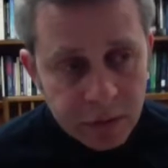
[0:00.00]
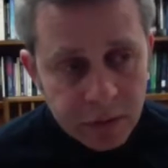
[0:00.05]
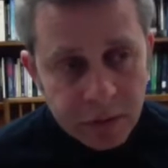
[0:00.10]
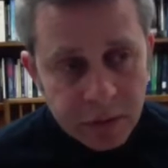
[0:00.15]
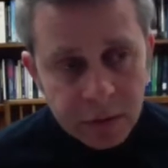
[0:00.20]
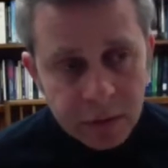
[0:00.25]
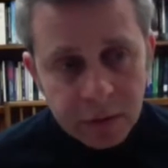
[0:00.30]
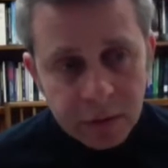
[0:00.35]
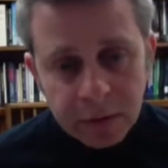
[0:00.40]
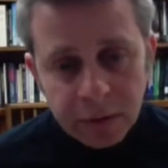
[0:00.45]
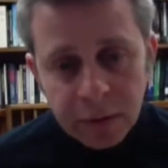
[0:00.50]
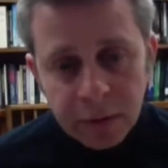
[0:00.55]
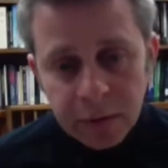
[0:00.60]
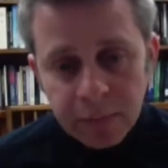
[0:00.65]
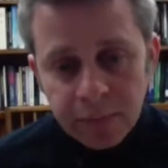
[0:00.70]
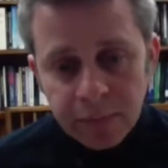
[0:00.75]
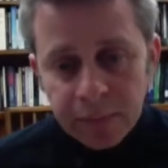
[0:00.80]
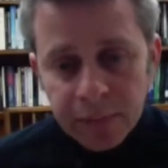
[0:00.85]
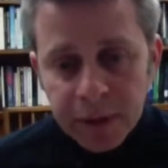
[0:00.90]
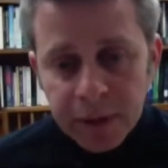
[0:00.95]

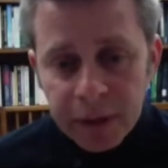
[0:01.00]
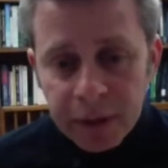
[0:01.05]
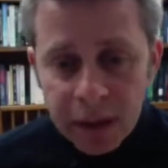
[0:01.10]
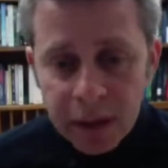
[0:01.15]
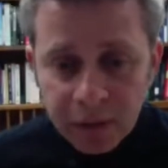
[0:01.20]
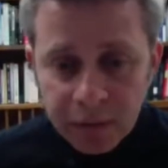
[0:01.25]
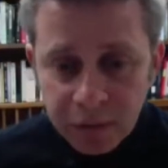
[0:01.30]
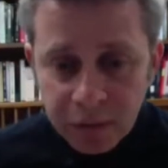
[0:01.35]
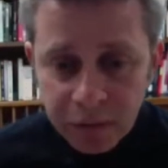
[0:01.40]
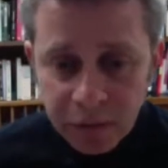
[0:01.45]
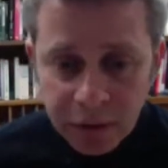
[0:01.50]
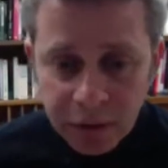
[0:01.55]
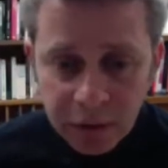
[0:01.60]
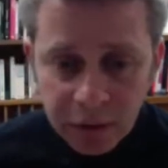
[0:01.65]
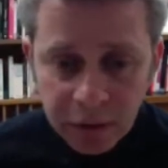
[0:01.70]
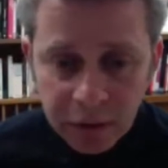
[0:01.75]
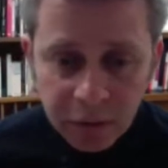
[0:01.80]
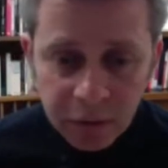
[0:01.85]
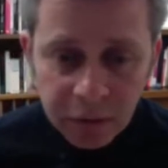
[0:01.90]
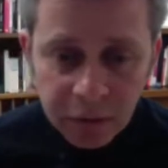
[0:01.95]
So a natural
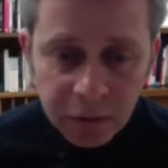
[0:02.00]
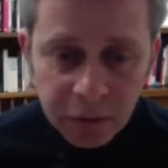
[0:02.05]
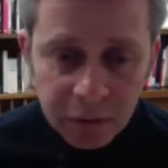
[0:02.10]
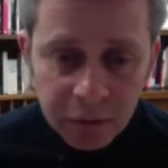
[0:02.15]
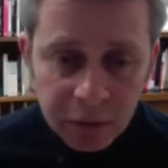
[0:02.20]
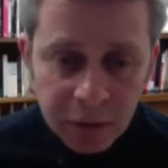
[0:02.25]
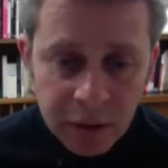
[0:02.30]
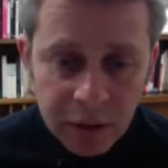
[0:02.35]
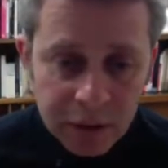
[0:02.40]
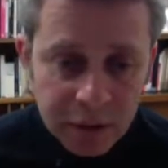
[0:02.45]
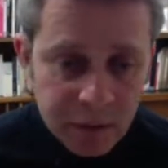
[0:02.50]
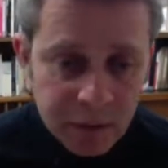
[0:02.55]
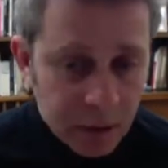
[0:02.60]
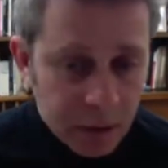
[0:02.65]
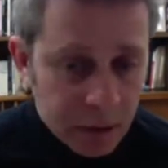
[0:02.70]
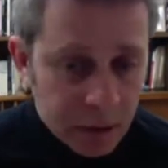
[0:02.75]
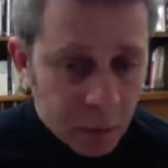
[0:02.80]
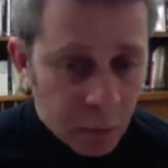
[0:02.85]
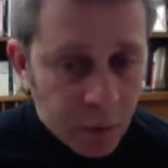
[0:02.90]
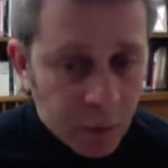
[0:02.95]
thing for, let's
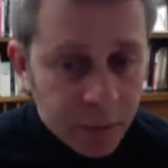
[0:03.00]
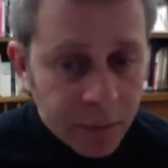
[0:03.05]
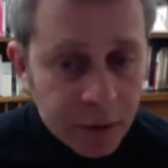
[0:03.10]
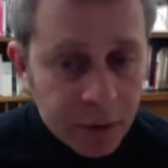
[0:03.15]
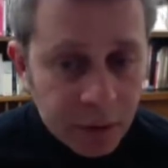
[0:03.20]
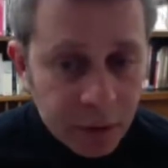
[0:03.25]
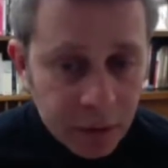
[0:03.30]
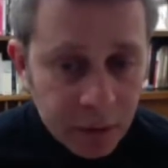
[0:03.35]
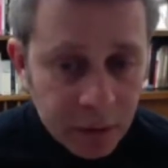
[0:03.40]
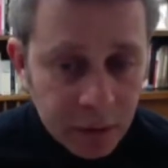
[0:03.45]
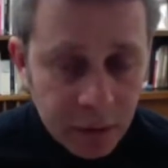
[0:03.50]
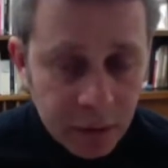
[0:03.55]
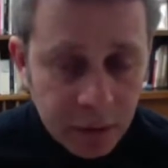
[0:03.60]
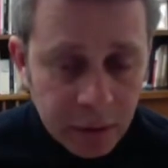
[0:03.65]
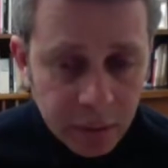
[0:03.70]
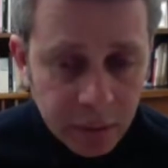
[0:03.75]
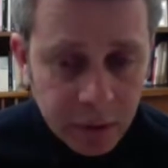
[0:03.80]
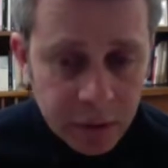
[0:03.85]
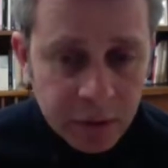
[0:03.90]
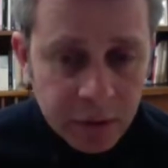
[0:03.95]
say, a woman in an
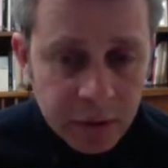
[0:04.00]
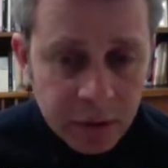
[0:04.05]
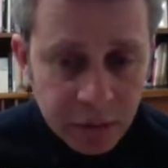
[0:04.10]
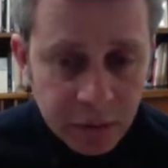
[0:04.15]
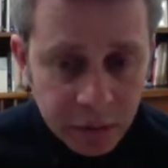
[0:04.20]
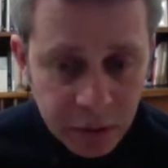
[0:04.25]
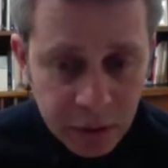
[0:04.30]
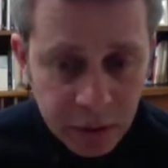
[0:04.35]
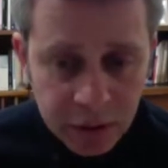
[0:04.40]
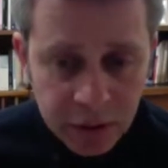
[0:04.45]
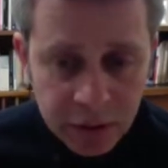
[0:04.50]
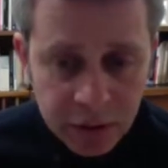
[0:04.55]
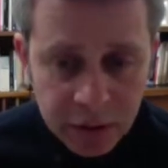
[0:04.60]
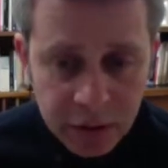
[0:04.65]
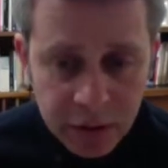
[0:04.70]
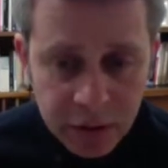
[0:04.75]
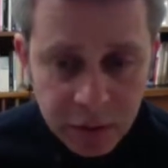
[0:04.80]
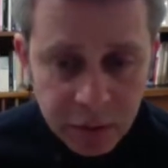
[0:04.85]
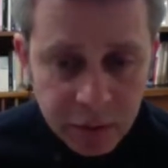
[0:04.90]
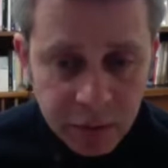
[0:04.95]
abusive
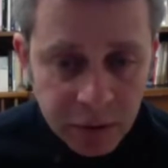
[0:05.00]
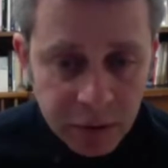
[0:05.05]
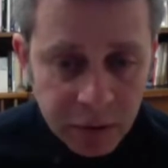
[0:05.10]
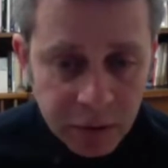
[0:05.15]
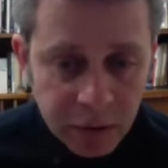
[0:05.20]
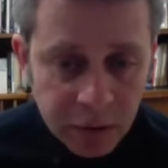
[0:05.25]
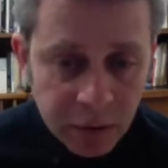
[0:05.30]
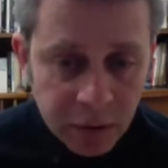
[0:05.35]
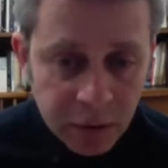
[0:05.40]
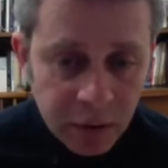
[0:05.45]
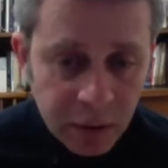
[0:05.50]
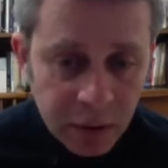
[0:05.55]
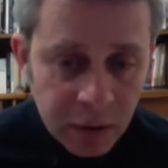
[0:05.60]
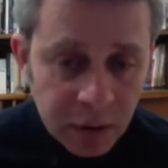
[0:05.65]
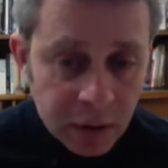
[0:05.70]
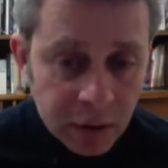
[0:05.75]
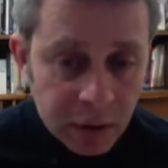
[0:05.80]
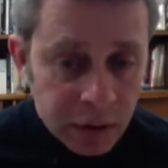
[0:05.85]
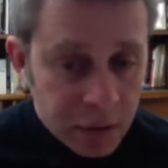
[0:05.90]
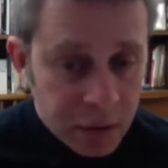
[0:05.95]
relationship to do
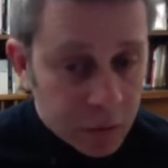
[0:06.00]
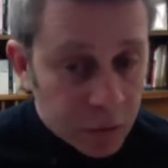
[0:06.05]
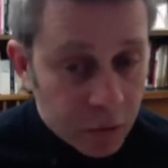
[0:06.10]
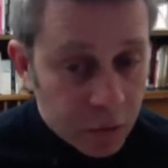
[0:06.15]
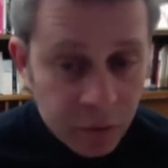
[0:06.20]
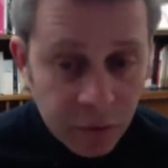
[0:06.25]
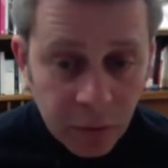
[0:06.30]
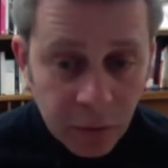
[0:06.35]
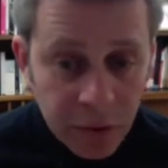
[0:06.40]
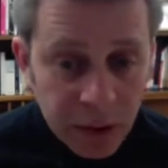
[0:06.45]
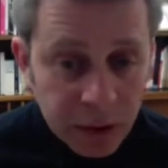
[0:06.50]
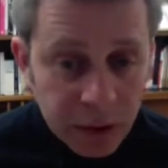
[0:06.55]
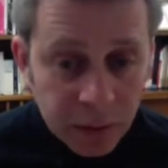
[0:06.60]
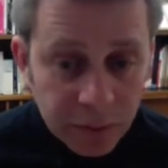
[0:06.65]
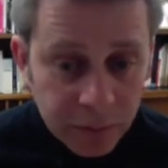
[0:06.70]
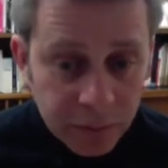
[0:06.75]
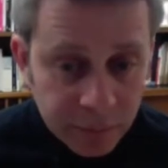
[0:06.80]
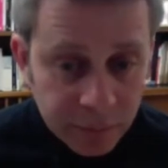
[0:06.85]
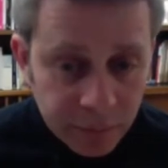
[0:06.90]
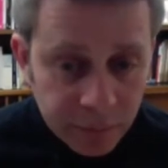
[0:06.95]
is move away.
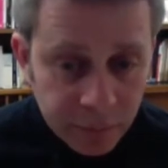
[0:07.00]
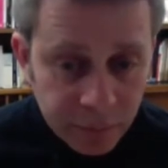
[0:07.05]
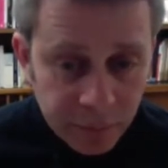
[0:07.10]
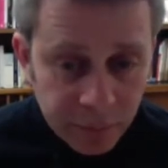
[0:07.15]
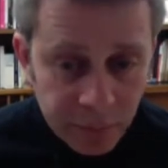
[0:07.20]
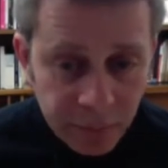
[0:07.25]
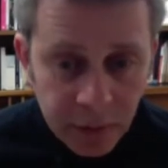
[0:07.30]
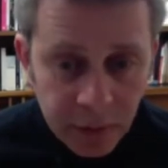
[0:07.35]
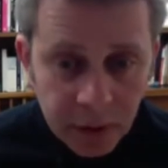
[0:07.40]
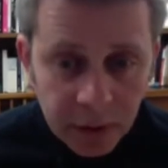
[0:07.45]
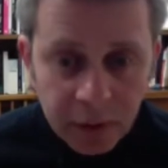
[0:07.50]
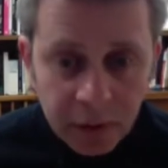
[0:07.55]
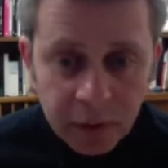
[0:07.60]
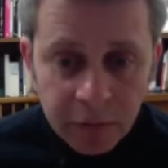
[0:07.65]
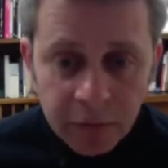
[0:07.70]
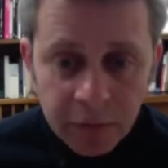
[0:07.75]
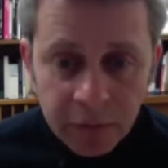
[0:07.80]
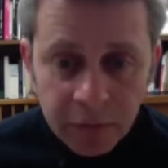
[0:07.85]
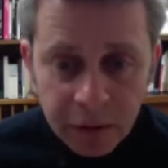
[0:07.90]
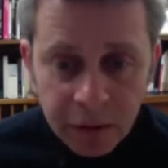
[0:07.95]

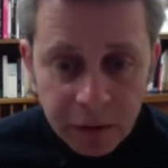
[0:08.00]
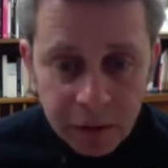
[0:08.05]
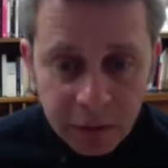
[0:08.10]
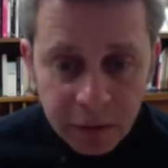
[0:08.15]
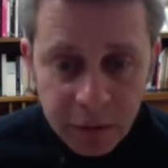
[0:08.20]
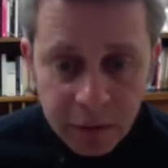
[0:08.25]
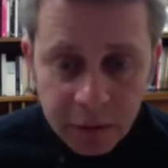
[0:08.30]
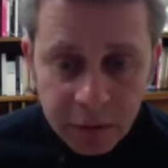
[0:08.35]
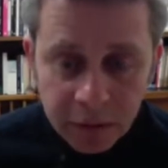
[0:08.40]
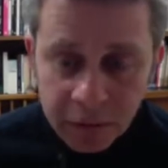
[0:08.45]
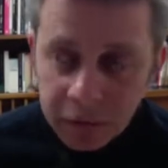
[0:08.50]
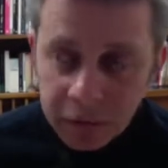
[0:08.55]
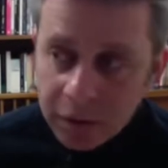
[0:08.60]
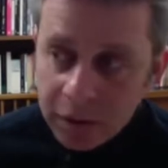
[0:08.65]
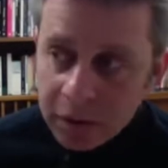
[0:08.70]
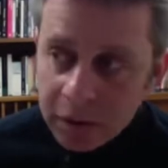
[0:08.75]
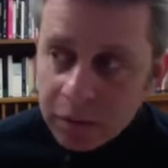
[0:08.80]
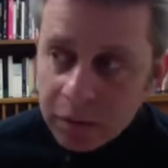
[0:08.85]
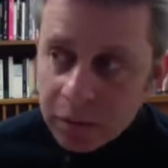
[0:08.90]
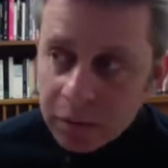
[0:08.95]
If you take away the
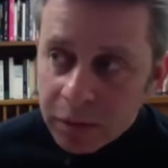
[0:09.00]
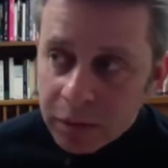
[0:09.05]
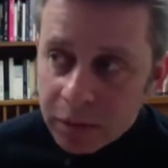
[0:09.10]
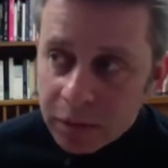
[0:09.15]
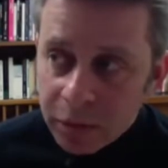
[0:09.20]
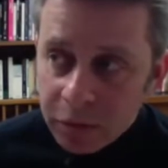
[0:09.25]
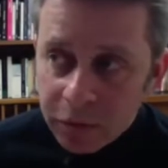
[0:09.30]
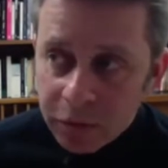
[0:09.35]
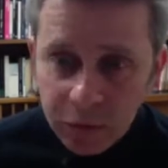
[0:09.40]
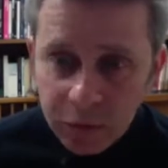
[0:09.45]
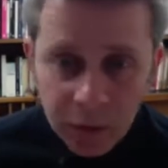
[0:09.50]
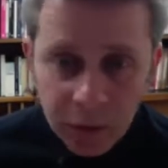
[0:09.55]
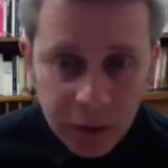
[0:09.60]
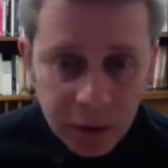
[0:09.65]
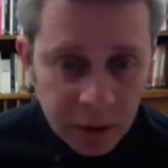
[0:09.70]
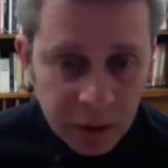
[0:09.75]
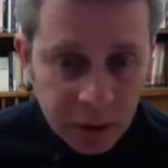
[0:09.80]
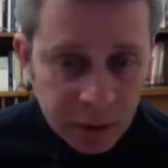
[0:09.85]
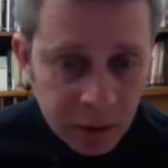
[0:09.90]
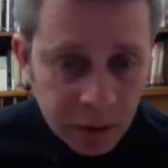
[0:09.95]
freedom to move
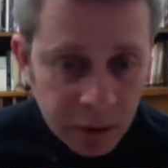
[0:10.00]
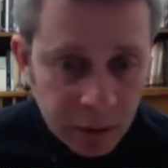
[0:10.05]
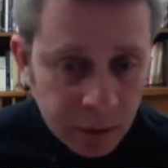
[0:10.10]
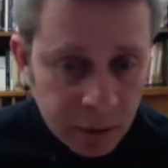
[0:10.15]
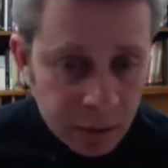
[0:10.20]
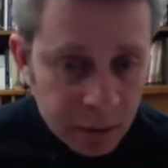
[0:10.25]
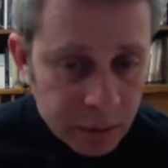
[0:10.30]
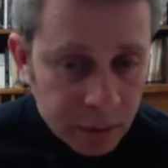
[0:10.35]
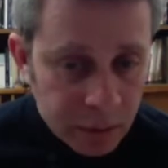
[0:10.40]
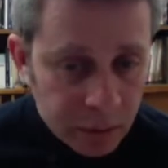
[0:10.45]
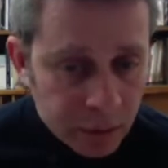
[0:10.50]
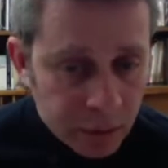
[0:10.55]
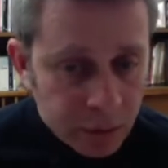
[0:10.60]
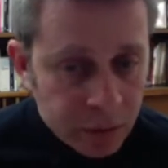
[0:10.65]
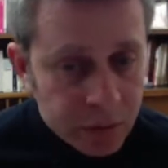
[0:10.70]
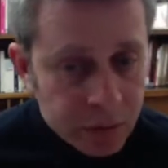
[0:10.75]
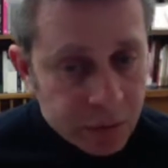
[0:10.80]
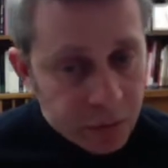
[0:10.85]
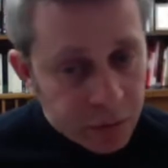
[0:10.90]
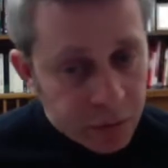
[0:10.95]
away, you
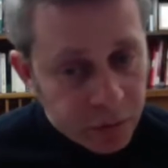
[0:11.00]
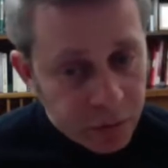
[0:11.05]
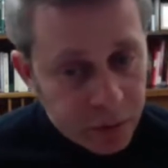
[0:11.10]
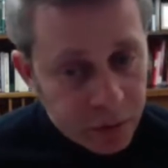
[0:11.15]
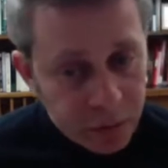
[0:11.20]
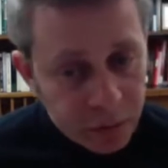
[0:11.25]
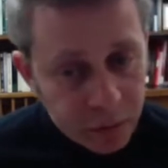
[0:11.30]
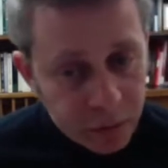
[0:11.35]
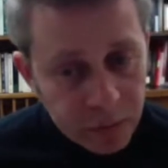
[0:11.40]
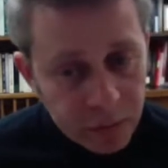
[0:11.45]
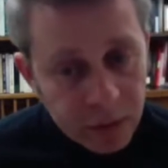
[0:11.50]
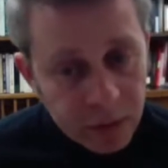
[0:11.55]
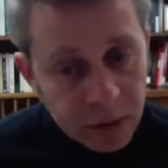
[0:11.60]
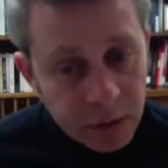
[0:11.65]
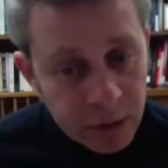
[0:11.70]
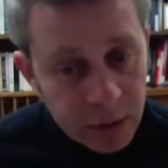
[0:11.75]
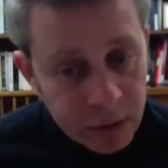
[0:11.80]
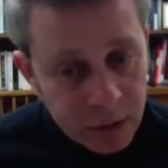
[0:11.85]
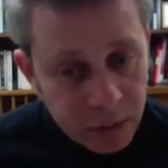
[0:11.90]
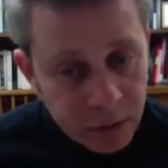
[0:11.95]
lose the freedom to
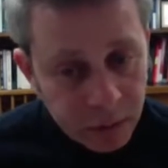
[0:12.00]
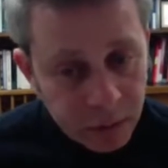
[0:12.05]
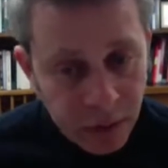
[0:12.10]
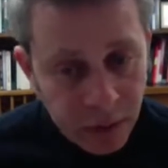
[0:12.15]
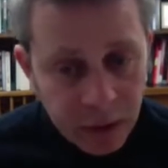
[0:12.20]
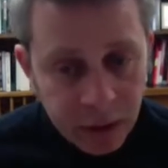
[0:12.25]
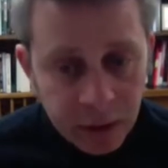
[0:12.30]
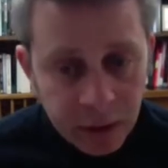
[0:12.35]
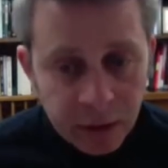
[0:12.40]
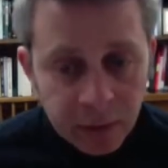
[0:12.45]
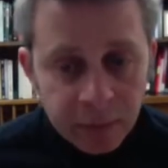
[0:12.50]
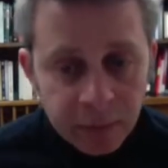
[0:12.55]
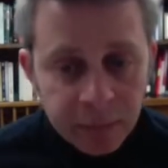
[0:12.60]
disobey.